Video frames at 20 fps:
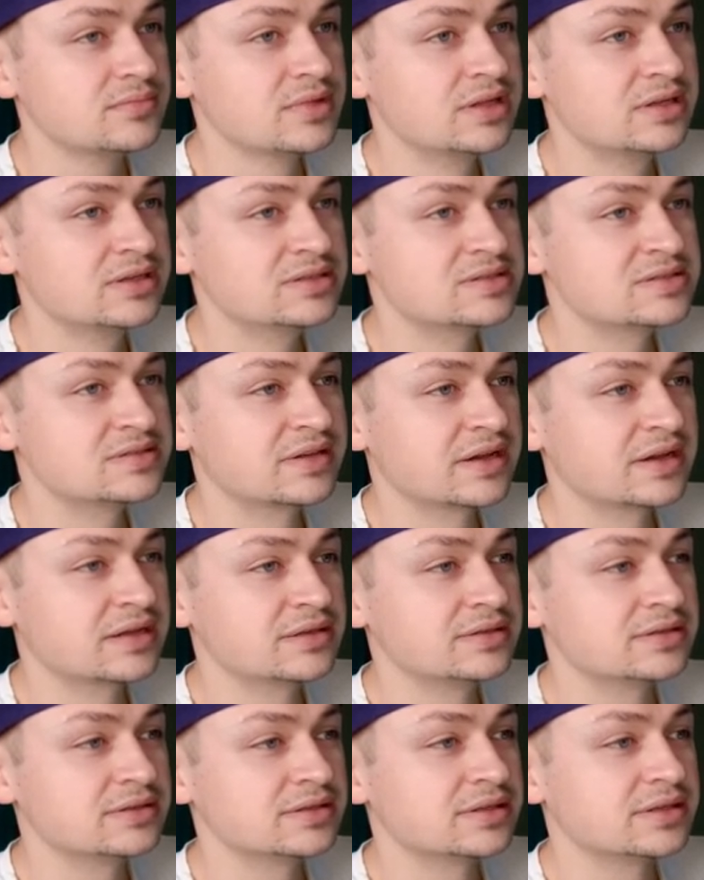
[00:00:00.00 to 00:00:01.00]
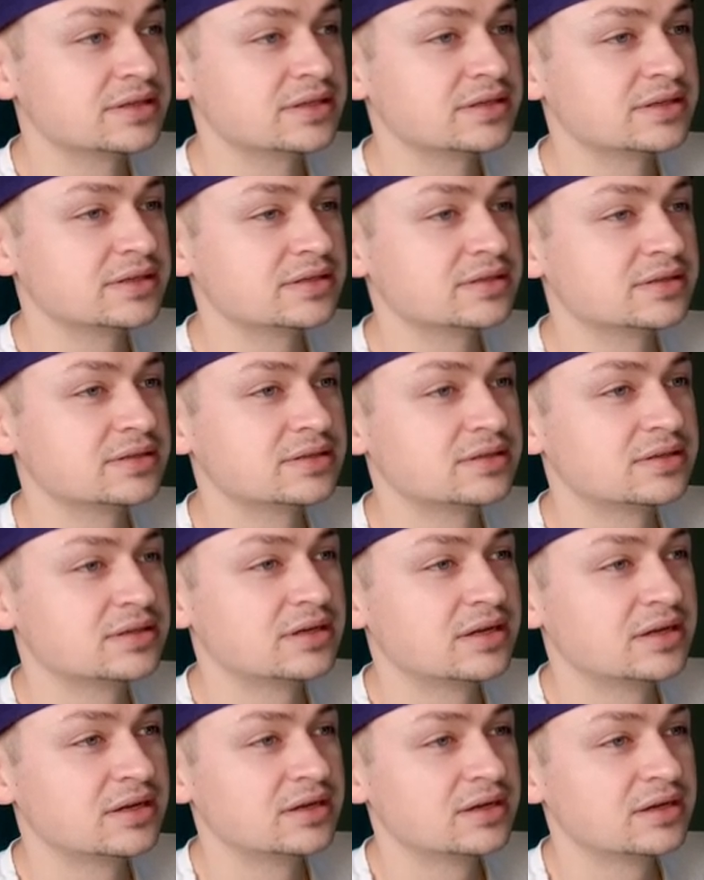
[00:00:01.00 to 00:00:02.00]
Let's take a look here.
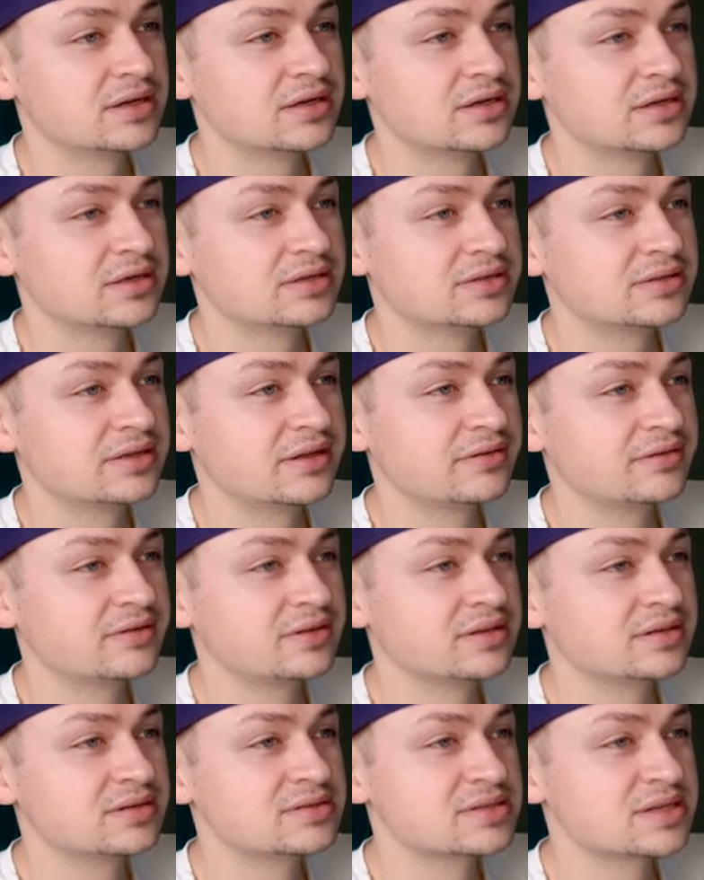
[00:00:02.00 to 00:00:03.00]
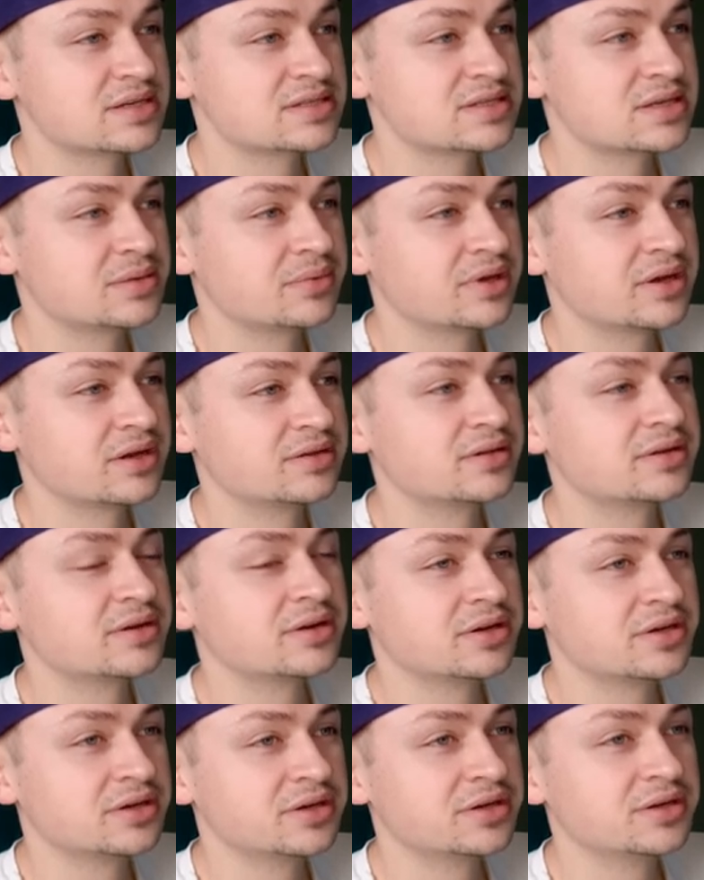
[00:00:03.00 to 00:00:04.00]
Definitely looks like something under
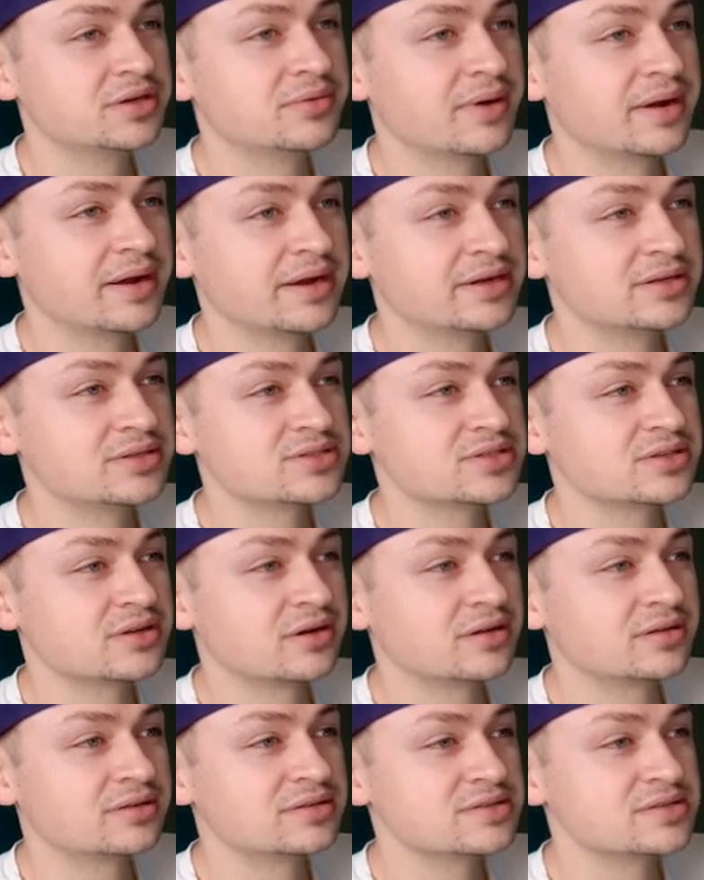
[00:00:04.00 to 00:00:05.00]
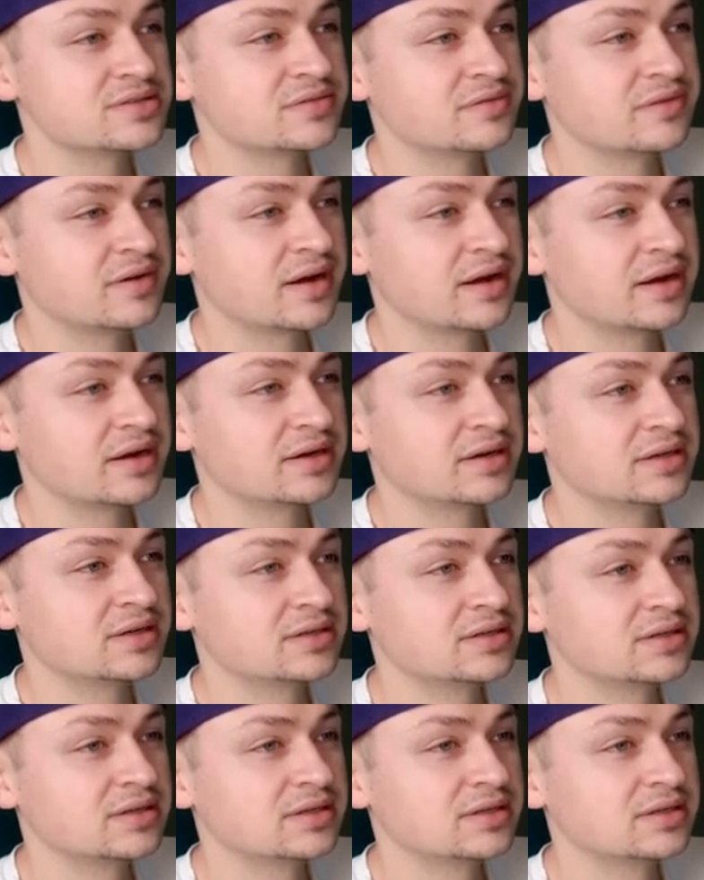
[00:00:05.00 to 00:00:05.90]
the hood right here started this fire.